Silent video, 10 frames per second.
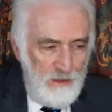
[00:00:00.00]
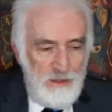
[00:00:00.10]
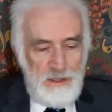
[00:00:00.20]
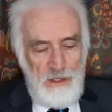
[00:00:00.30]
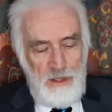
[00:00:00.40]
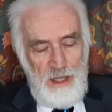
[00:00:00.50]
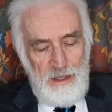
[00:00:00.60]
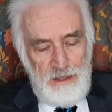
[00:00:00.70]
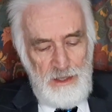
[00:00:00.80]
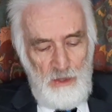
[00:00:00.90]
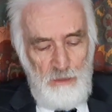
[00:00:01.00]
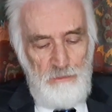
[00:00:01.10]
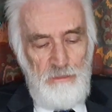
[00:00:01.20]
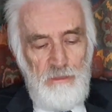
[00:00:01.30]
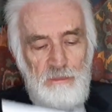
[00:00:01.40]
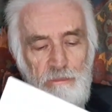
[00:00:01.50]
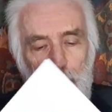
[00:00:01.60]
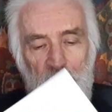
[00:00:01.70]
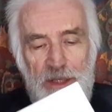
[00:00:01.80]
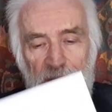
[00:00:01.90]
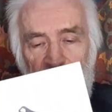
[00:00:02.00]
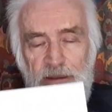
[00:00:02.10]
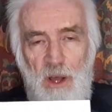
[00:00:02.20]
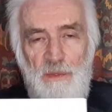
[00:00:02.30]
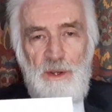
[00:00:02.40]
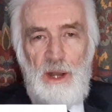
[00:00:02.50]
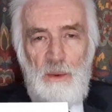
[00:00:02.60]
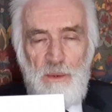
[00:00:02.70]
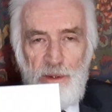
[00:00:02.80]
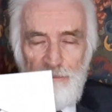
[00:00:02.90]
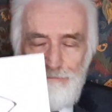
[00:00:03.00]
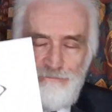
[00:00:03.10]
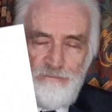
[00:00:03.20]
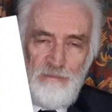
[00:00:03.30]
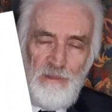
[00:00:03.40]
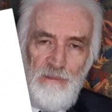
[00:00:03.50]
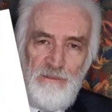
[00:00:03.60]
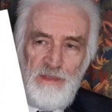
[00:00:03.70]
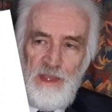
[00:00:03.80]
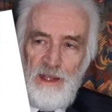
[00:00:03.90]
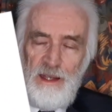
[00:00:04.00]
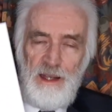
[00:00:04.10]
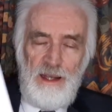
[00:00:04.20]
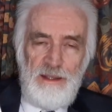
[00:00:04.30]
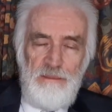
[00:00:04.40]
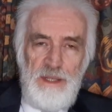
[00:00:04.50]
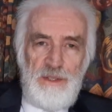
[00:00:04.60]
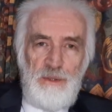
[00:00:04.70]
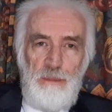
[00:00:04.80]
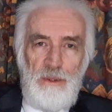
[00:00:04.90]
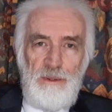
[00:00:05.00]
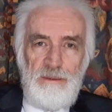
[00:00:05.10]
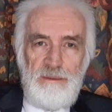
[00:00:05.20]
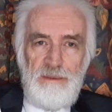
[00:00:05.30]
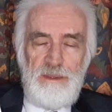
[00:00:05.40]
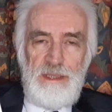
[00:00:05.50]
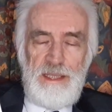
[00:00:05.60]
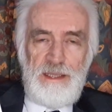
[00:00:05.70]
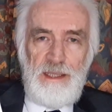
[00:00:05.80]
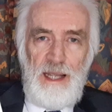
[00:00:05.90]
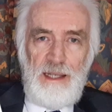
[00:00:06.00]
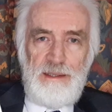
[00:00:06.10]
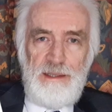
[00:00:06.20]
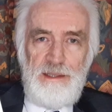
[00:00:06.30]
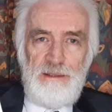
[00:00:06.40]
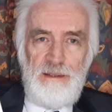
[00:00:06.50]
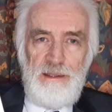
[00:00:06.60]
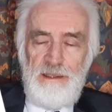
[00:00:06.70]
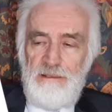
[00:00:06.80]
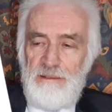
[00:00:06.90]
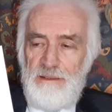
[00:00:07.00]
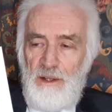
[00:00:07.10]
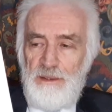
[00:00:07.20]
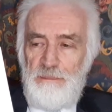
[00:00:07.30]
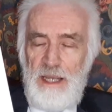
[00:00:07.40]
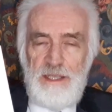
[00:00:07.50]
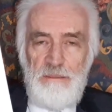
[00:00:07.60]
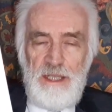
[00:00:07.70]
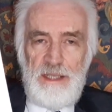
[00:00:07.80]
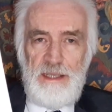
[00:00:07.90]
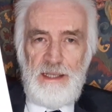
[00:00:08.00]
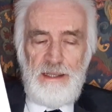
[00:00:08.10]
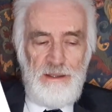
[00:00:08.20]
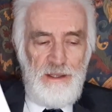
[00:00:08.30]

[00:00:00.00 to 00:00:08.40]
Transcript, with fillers: so you get a single person on their own and they're miserable, disconnected, pessimistic.